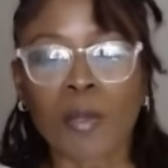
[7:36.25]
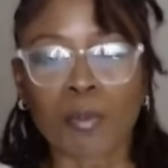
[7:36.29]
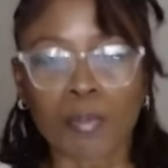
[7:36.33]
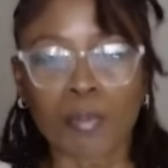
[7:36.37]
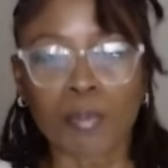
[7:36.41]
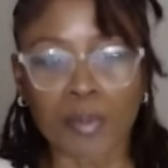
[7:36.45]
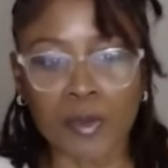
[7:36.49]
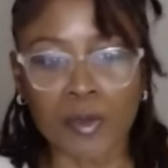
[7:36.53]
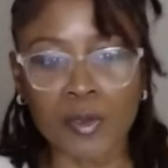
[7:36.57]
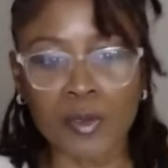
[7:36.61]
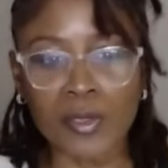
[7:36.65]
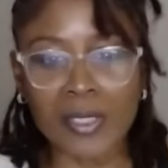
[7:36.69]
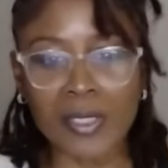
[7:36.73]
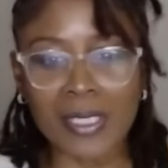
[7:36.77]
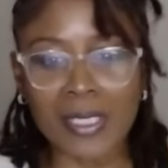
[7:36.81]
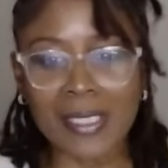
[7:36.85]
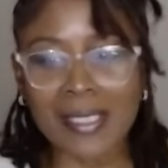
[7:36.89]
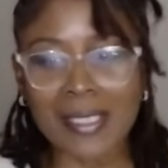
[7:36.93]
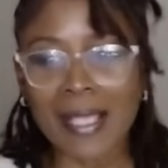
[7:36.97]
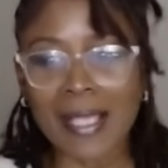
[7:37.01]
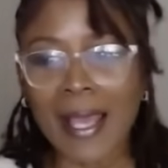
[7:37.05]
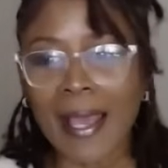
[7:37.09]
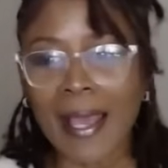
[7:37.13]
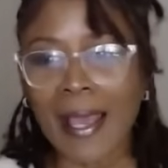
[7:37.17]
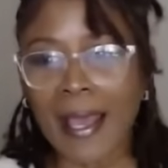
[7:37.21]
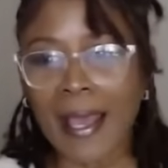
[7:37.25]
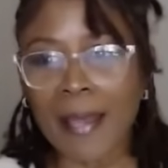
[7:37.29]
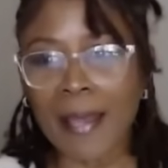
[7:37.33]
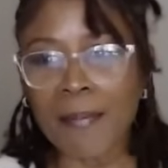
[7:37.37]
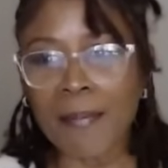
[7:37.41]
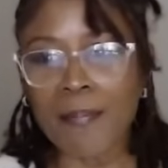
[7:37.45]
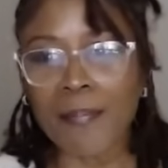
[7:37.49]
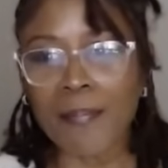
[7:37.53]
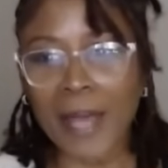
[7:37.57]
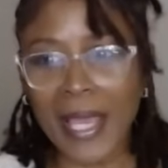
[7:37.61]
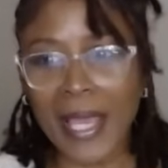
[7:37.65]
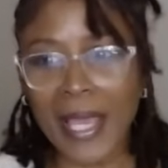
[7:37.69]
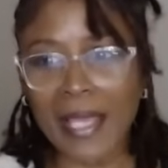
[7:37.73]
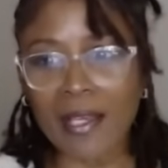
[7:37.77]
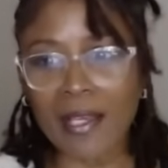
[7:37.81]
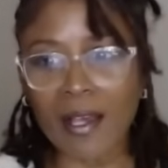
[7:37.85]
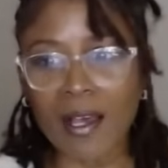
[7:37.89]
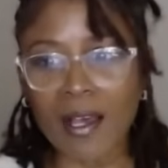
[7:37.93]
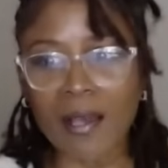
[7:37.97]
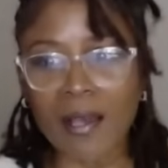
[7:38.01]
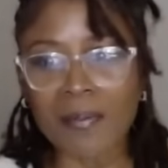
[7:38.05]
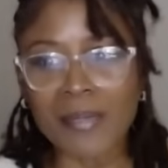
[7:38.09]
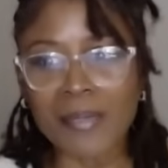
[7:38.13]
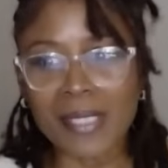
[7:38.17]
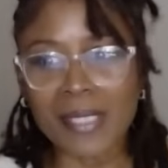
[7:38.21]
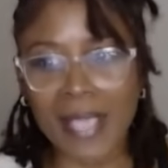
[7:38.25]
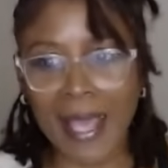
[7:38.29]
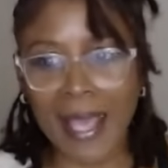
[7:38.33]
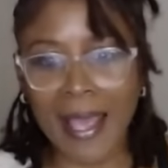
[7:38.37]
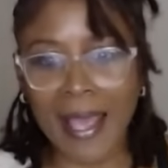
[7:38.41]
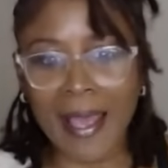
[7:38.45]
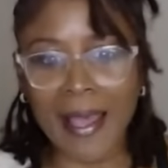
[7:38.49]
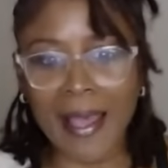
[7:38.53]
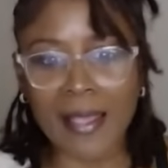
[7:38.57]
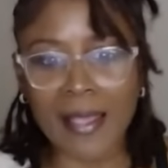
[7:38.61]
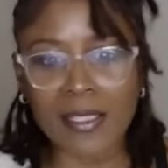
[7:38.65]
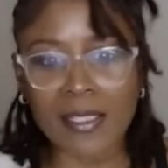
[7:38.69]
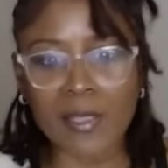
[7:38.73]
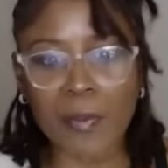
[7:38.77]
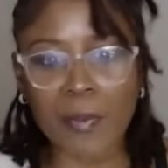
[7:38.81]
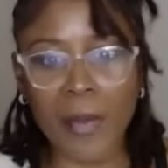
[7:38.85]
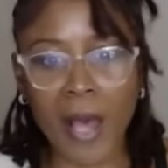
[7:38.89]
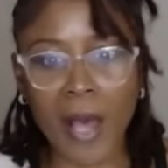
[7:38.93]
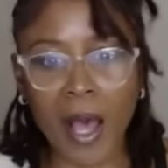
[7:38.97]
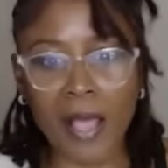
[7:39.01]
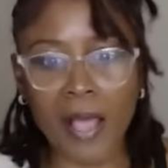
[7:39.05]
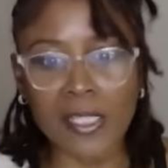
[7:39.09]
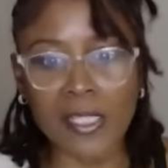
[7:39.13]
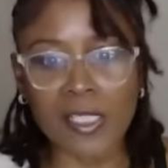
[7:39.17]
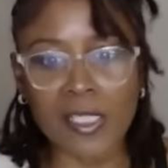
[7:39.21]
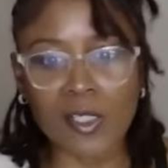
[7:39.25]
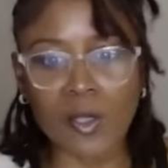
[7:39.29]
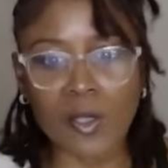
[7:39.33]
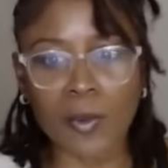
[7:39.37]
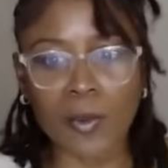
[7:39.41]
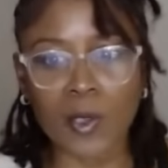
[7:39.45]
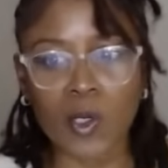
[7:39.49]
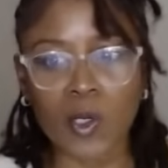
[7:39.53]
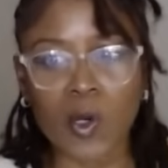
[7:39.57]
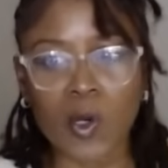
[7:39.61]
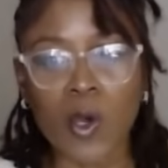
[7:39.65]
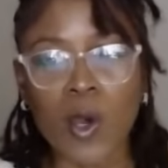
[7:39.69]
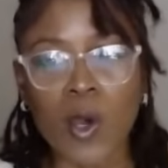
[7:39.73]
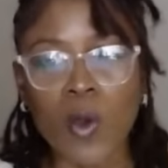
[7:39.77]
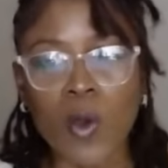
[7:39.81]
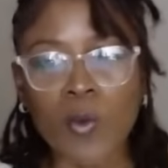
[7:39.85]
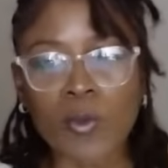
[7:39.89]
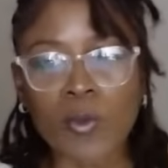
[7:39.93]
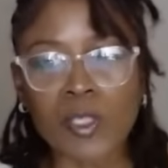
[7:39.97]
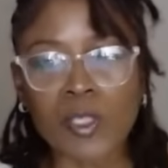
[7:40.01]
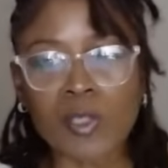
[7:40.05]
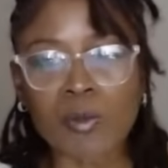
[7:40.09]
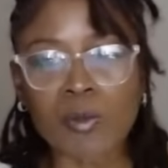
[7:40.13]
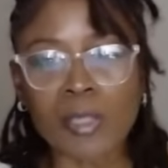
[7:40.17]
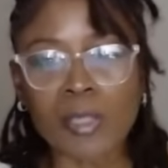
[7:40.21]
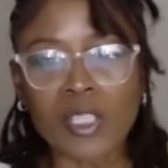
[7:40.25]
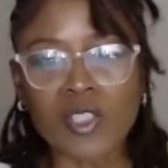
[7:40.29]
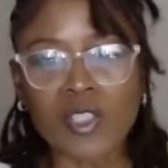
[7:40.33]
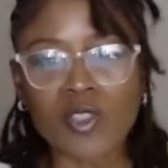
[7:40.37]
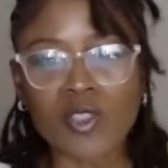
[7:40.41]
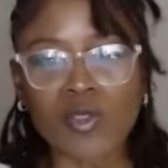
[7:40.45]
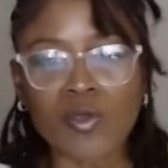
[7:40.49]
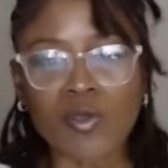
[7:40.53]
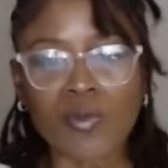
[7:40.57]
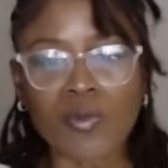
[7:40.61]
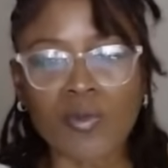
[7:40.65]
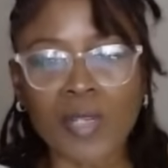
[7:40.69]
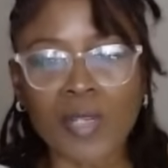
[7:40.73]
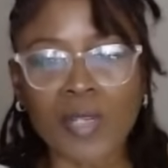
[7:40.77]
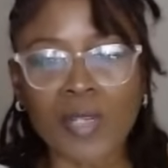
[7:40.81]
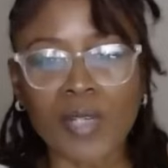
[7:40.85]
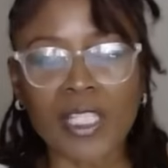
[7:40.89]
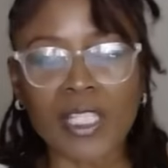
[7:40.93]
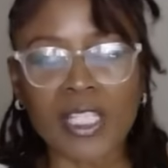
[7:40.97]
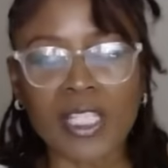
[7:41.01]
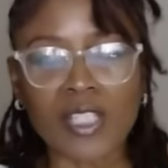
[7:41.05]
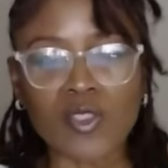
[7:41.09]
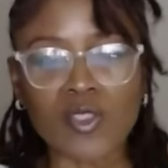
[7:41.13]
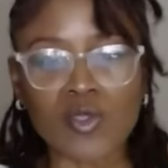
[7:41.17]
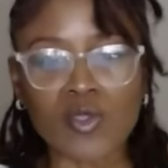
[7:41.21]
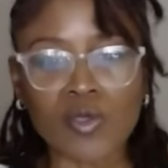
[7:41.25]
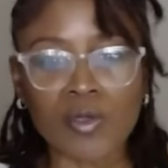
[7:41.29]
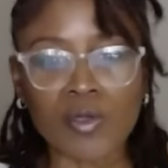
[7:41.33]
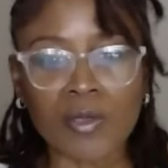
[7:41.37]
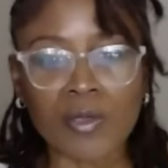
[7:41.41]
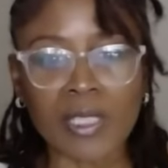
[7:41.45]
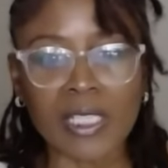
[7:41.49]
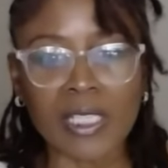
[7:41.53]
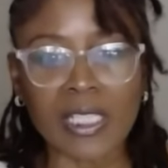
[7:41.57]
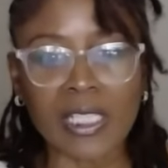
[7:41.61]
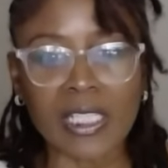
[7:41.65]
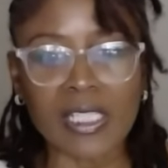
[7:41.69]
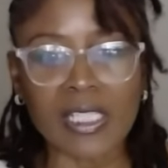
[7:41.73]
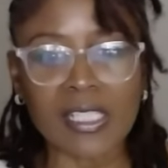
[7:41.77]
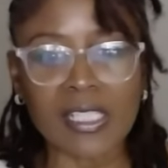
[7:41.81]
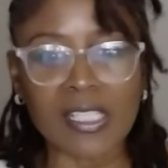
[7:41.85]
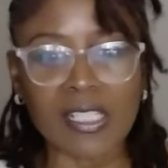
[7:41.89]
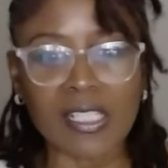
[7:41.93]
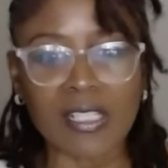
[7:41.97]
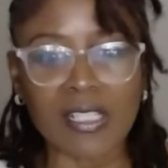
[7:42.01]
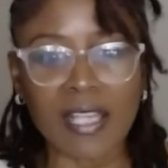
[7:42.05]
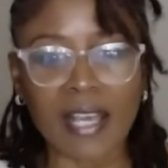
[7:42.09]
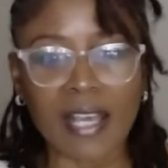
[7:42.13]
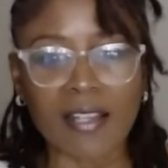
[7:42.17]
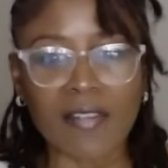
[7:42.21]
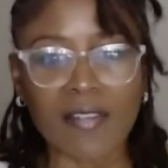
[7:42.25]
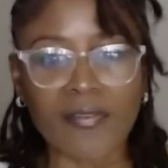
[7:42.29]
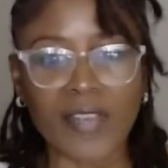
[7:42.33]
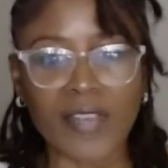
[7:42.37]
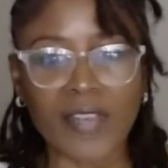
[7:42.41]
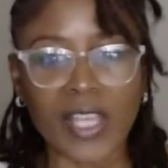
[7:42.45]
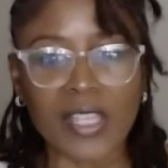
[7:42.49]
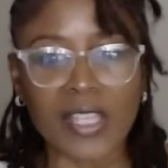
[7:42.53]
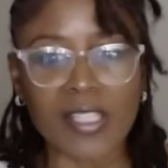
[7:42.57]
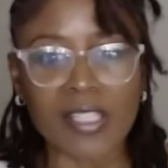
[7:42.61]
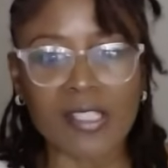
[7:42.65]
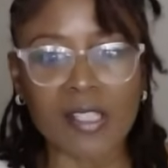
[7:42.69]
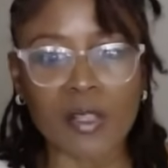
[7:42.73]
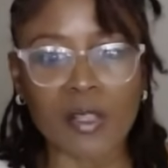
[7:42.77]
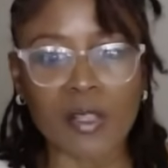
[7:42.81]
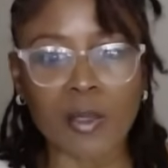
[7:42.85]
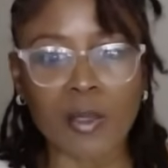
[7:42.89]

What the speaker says: bruises, and bang-ups as possible, which means you really and truly need to sit down and vet this other